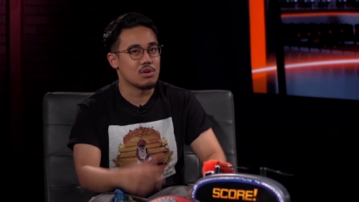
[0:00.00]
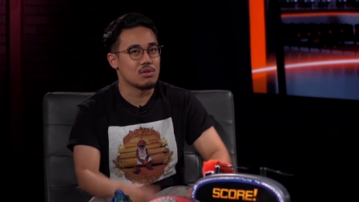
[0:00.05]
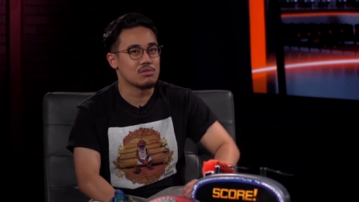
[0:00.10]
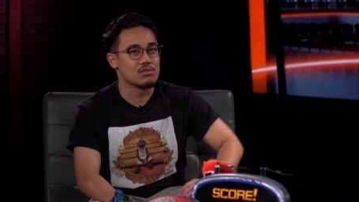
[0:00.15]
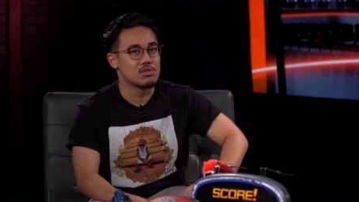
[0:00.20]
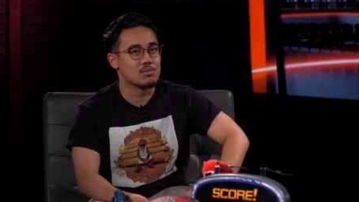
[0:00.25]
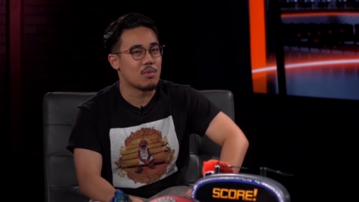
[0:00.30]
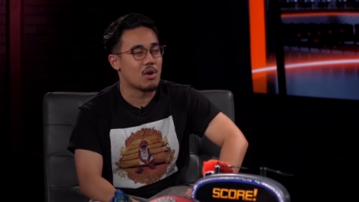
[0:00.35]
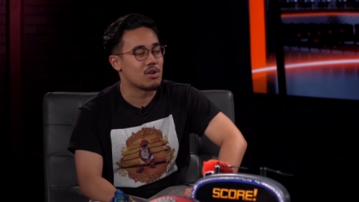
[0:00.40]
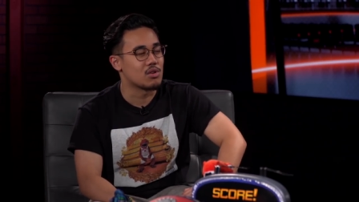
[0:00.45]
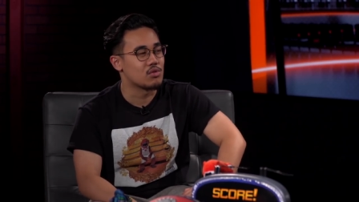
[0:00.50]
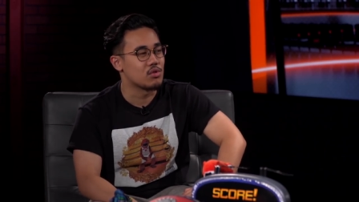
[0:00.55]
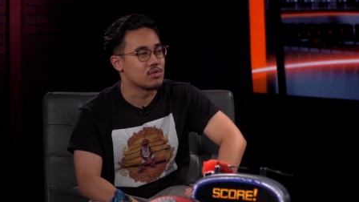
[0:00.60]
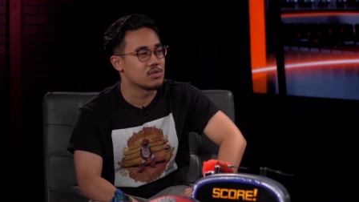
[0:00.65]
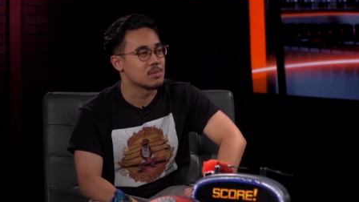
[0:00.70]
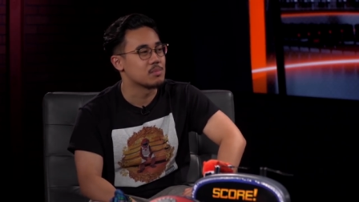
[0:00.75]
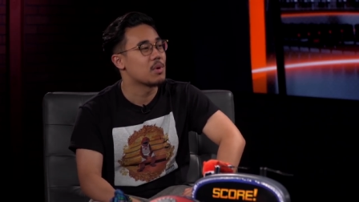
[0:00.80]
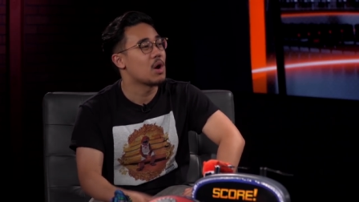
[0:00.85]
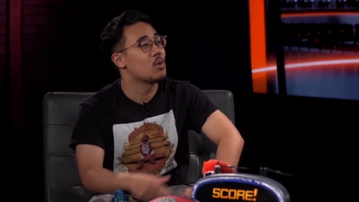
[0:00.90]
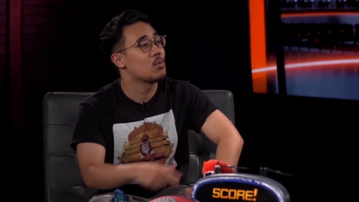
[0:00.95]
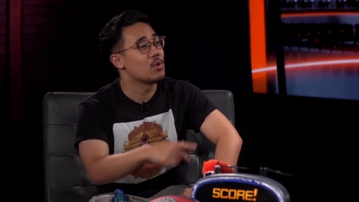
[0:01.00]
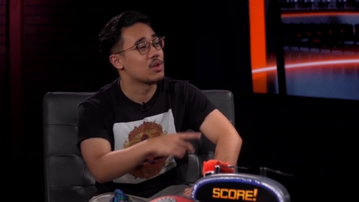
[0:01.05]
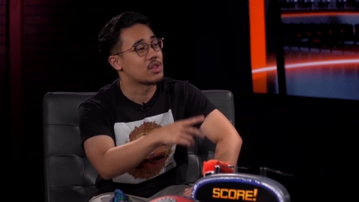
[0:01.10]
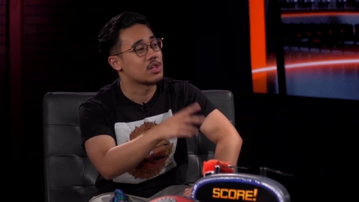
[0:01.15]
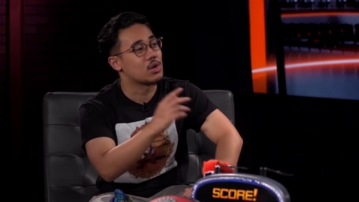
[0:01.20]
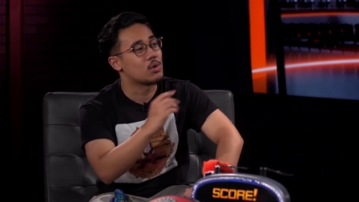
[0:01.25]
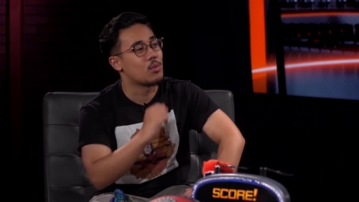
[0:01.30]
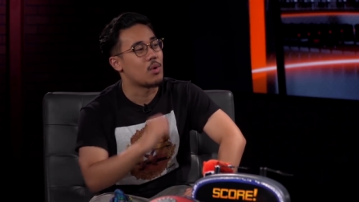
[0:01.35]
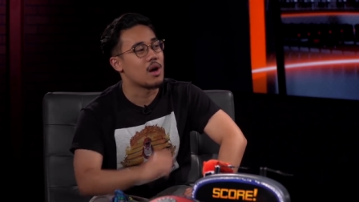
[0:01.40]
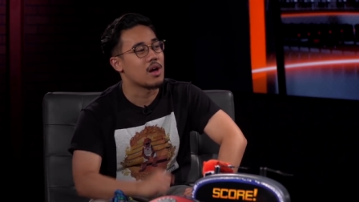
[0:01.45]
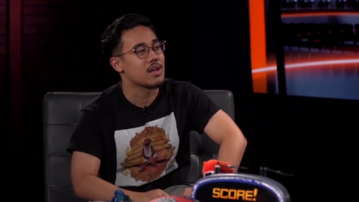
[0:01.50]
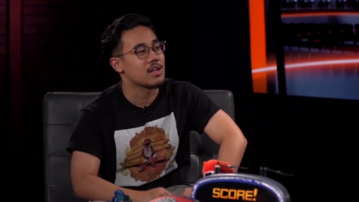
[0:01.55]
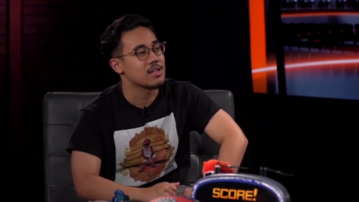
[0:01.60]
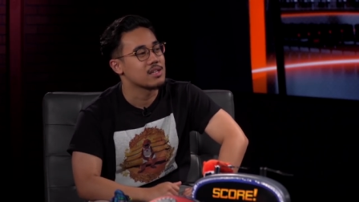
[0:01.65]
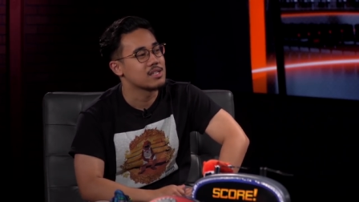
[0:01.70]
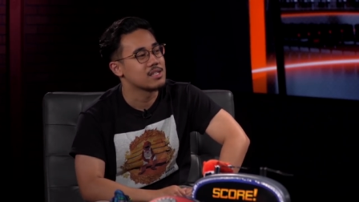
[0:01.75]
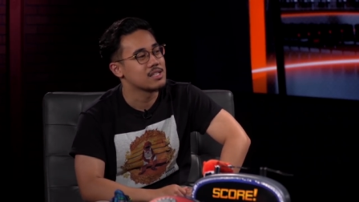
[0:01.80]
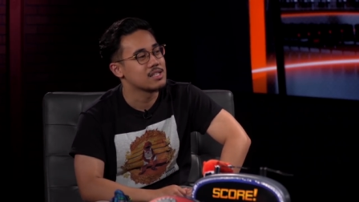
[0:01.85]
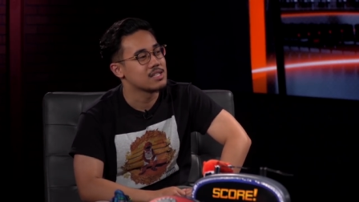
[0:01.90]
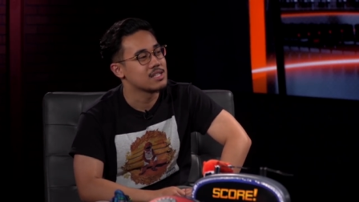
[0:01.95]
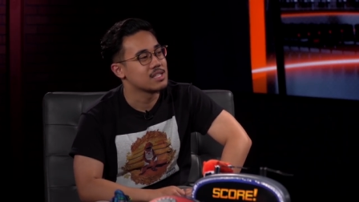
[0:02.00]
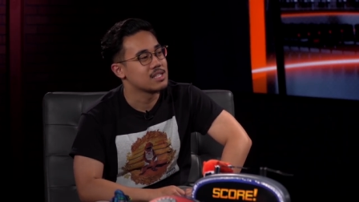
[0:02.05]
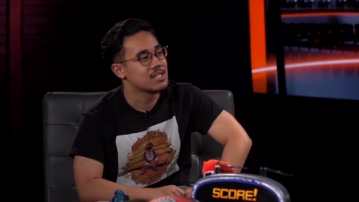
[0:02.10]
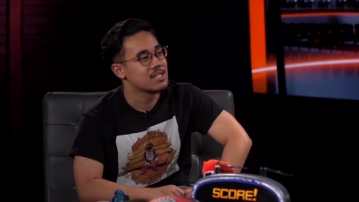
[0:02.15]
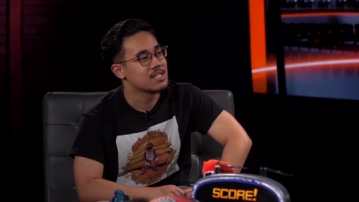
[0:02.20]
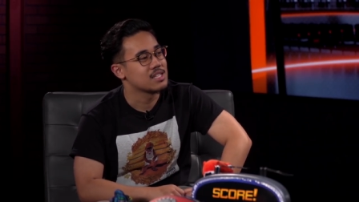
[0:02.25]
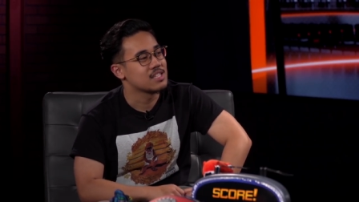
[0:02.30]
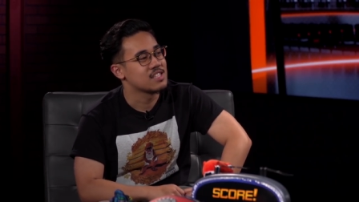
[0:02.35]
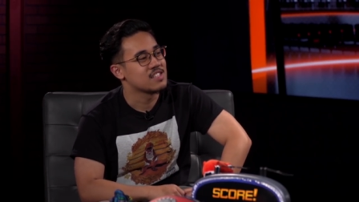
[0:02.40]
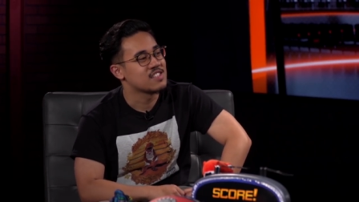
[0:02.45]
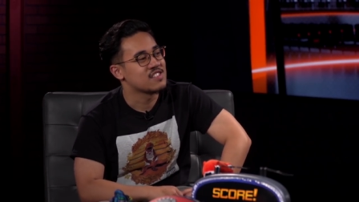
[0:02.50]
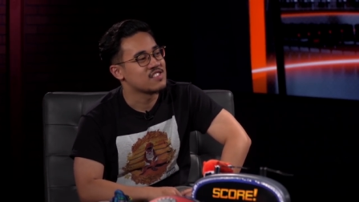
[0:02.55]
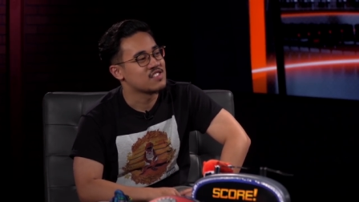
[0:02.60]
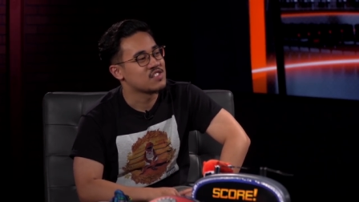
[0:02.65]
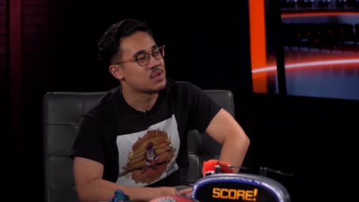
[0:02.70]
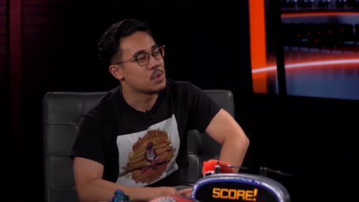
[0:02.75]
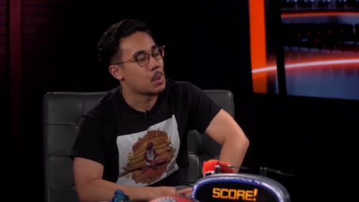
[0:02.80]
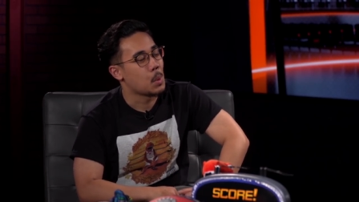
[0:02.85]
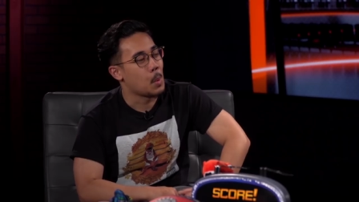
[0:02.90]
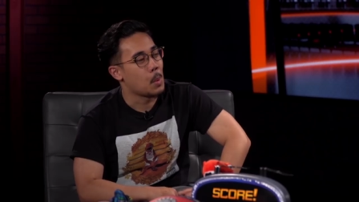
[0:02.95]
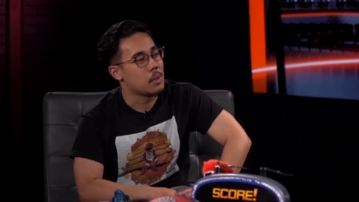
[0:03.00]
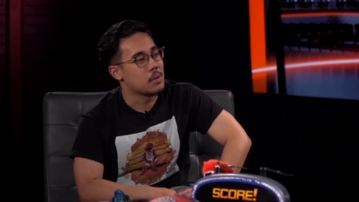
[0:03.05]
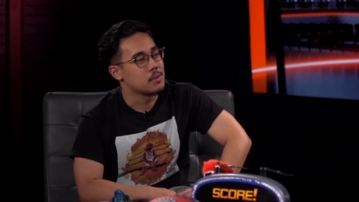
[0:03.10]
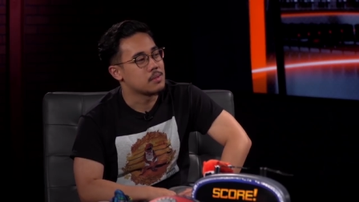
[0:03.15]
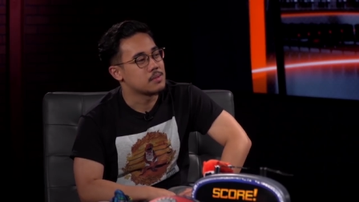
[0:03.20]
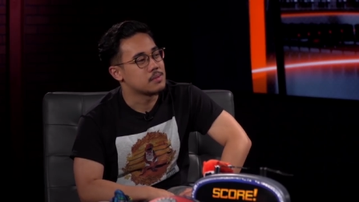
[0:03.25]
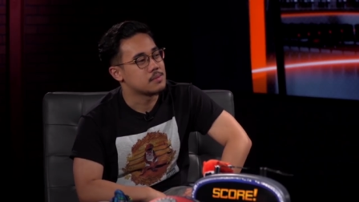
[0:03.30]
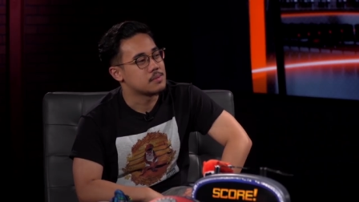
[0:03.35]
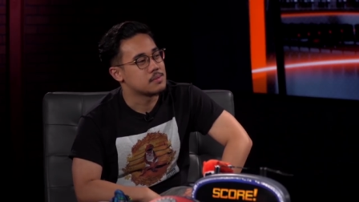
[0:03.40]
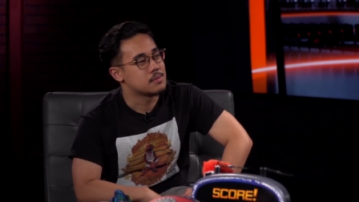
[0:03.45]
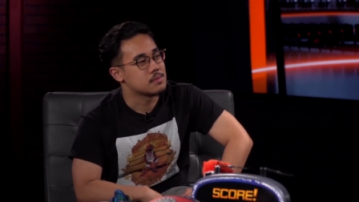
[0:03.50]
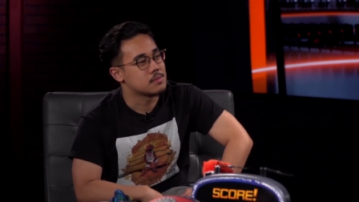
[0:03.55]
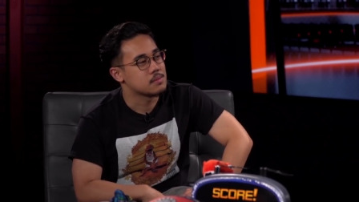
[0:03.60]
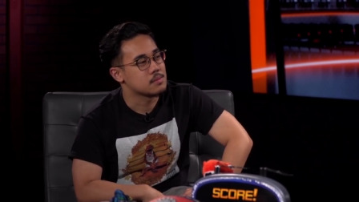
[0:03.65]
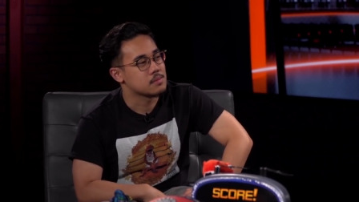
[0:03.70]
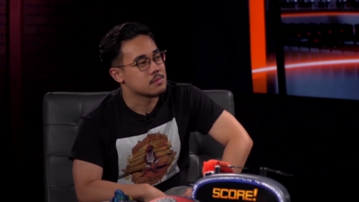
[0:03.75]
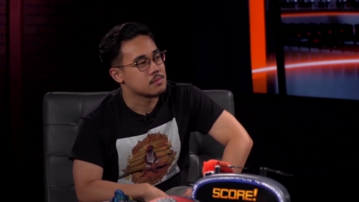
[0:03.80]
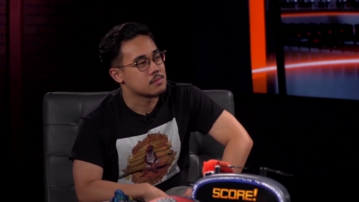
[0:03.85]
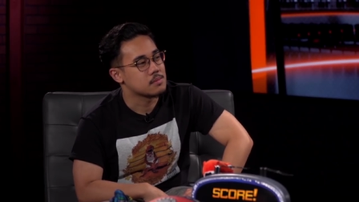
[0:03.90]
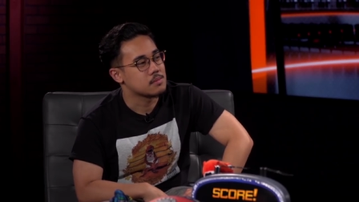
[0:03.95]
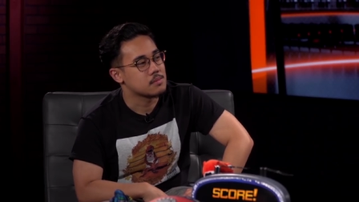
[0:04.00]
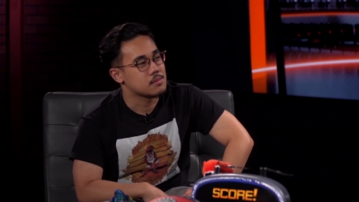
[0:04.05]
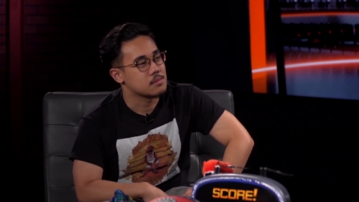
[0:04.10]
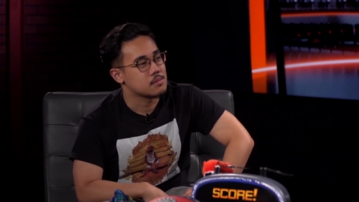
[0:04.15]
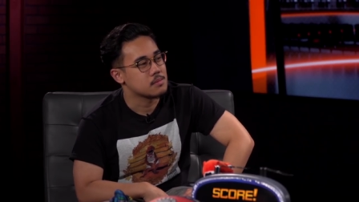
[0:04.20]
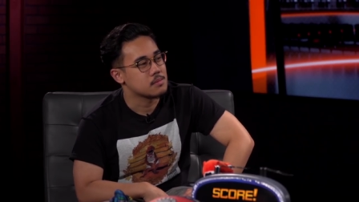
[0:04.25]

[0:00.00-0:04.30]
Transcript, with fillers: know DeMar DeRozan, but with Kawhi? Man, I, I they're going 60